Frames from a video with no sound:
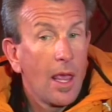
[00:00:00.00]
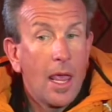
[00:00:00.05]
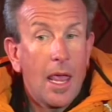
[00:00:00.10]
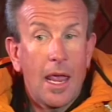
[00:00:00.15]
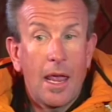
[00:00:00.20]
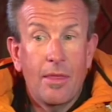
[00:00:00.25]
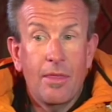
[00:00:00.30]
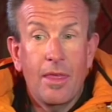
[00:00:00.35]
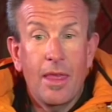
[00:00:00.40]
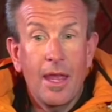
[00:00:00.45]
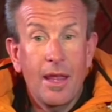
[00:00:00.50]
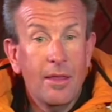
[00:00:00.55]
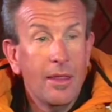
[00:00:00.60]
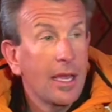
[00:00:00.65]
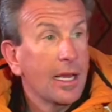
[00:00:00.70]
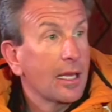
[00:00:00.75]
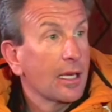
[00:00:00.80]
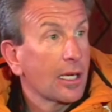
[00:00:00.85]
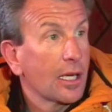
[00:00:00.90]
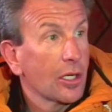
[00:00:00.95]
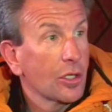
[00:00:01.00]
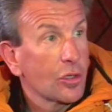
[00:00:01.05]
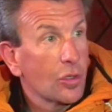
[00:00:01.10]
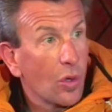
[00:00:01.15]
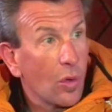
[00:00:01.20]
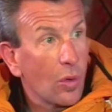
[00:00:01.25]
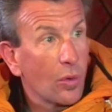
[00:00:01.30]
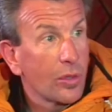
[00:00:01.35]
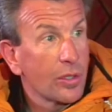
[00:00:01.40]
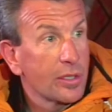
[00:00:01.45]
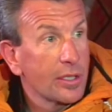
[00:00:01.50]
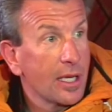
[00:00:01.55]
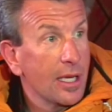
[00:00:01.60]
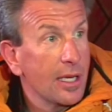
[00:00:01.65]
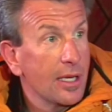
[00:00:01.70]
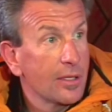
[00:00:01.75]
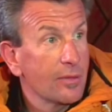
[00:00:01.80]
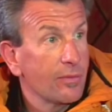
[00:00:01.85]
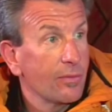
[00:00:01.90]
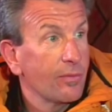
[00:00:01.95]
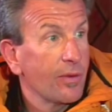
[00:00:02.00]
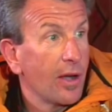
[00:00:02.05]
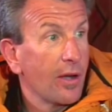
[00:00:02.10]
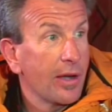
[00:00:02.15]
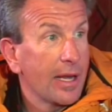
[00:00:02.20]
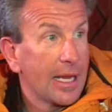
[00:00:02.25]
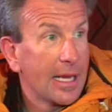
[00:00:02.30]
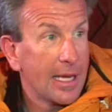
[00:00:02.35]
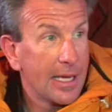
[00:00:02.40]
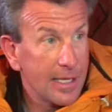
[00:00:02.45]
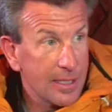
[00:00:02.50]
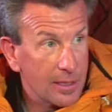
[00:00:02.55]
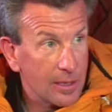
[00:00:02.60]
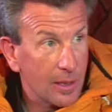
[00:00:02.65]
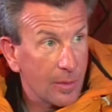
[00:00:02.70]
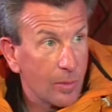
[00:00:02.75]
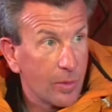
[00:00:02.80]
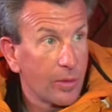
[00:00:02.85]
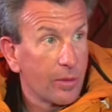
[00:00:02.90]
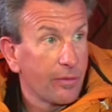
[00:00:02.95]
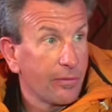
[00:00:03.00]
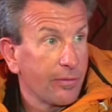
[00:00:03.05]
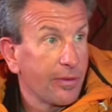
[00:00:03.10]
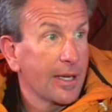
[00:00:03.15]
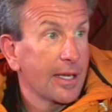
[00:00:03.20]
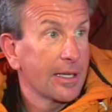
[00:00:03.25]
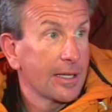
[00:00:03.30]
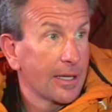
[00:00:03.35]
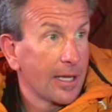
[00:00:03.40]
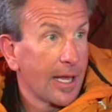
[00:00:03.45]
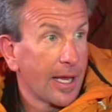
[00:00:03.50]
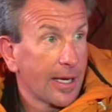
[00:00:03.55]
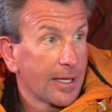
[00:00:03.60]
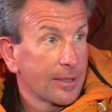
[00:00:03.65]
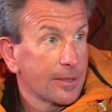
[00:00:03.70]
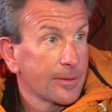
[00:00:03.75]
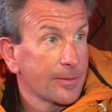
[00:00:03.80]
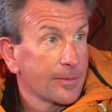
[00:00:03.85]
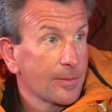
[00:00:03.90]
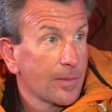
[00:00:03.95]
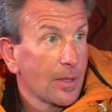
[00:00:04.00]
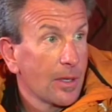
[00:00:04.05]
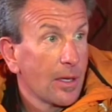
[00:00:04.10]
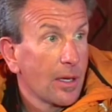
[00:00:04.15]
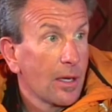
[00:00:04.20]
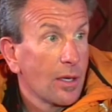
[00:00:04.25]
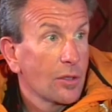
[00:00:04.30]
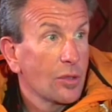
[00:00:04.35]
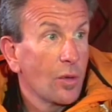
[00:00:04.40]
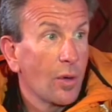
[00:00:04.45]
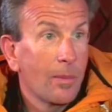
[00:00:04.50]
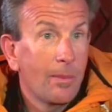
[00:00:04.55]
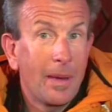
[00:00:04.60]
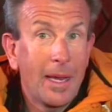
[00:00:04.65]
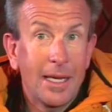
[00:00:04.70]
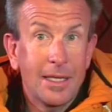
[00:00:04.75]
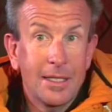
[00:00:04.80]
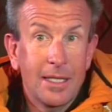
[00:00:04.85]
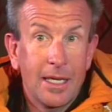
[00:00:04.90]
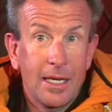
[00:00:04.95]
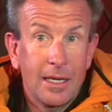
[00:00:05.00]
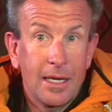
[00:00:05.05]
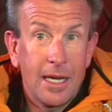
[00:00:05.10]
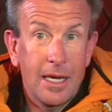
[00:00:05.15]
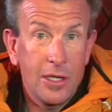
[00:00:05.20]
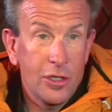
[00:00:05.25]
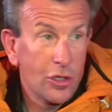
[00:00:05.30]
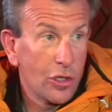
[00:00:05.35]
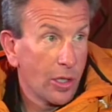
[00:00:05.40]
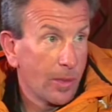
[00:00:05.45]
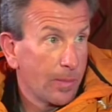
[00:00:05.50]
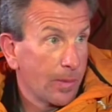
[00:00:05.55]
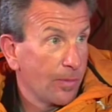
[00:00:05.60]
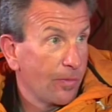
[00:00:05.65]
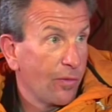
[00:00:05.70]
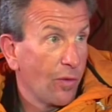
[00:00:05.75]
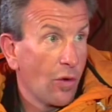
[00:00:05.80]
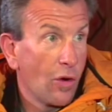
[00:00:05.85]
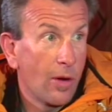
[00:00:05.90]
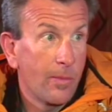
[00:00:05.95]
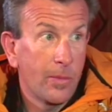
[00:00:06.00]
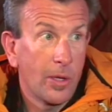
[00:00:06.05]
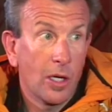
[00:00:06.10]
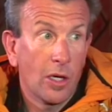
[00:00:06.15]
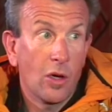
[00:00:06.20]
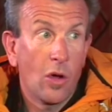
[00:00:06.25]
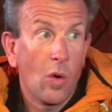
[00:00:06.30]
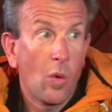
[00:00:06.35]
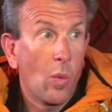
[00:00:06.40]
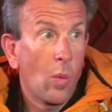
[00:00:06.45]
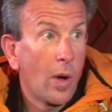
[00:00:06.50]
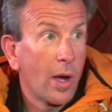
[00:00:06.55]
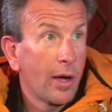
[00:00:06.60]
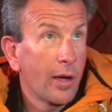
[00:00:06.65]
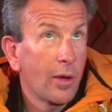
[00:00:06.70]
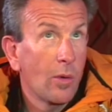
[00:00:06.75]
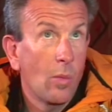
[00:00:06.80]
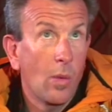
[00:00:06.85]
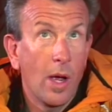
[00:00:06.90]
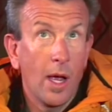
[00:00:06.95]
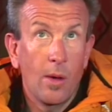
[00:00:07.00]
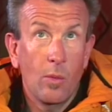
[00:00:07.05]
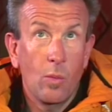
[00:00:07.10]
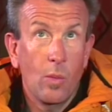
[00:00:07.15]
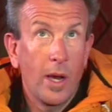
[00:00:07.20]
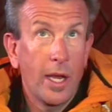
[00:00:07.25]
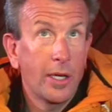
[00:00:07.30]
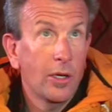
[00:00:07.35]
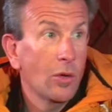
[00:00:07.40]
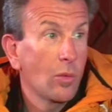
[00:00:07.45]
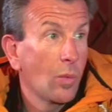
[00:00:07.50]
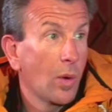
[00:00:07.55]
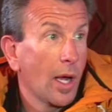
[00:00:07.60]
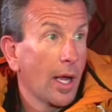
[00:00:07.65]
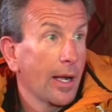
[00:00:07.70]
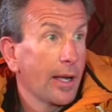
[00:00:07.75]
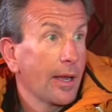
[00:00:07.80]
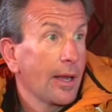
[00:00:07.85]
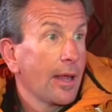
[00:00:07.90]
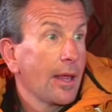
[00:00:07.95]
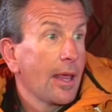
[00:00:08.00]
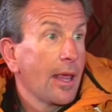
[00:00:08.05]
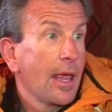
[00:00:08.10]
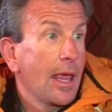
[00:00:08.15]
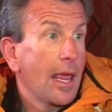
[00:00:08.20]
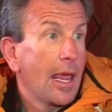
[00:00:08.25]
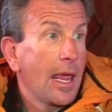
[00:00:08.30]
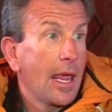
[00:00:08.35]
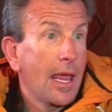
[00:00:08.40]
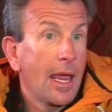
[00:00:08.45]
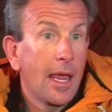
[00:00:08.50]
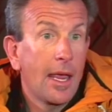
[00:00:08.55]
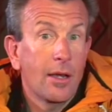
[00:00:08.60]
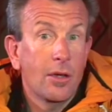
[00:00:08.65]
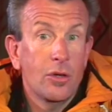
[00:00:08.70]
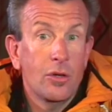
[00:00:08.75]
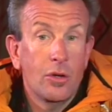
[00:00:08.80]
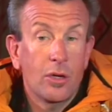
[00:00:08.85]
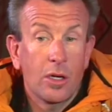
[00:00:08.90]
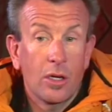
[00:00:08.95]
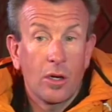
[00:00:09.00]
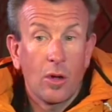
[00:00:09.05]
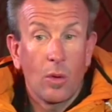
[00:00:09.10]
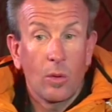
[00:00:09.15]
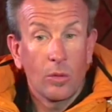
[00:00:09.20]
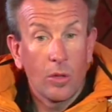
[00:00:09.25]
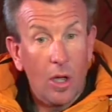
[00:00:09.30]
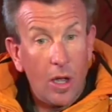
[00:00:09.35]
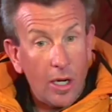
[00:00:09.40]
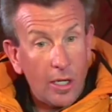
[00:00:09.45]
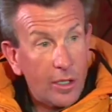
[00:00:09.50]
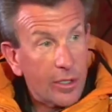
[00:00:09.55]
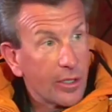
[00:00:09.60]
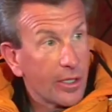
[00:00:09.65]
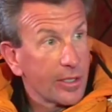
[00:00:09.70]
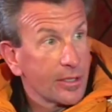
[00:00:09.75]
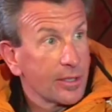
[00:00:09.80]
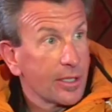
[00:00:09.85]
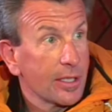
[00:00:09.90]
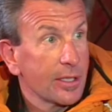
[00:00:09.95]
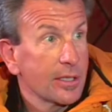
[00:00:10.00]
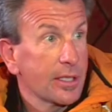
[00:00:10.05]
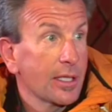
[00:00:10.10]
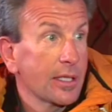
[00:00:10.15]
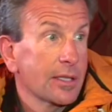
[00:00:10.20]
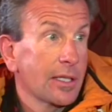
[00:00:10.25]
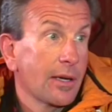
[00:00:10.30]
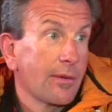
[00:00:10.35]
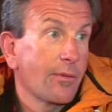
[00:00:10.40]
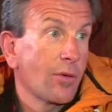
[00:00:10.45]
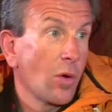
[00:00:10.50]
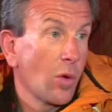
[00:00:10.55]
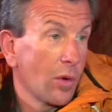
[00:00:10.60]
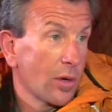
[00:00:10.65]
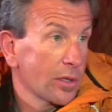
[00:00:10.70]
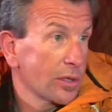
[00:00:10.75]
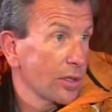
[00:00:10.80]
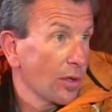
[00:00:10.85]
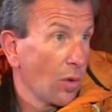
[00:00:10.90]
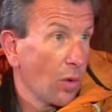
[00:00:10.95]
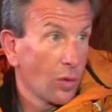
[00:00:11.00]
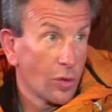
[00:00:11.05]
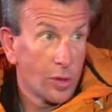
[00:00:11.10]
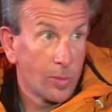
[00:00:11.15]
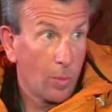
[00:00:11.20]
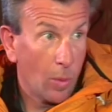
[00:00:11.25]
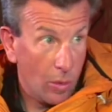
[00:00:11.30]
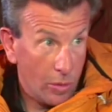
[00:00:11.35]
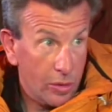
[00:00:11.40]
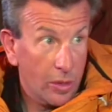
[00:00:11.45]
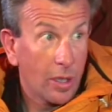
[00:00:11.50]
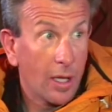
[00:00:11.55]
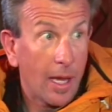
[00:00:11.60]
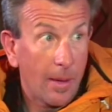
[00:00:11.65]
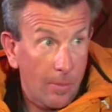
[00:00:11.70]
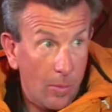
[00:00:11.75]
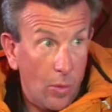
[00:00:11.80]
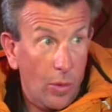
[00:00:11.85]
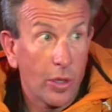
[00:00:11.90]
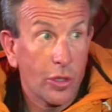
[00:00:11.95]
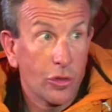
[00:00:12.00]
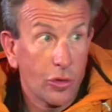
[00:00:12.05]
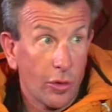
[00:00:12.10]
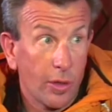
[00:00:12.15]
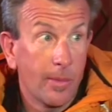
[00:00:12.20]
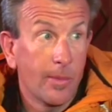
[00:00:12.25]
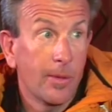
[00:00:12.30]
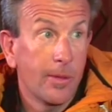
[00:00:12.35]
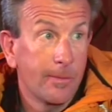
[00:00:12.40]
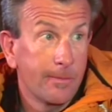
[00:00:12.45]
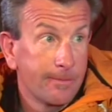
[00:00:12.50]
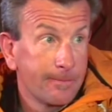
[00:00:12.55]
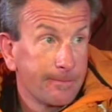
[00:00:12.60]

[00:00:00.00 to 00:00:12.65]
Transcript: and then they can control the skis very easily with their feet and legs. So it makes it easier to perform. You can go where you want, when you want, and you can go longer distances, and of course the whole sport's a lot more enjoyable.